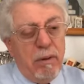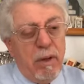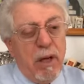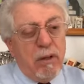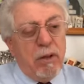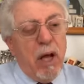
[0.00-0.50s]

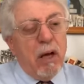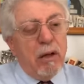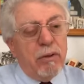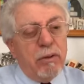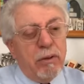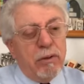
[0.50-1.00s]

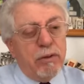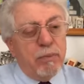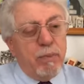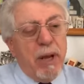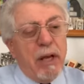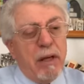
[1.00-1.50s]
idolaters,
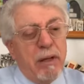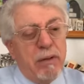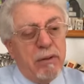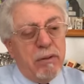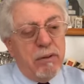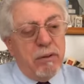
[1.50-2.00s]

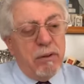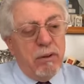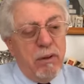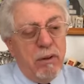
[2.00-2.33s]
pagans,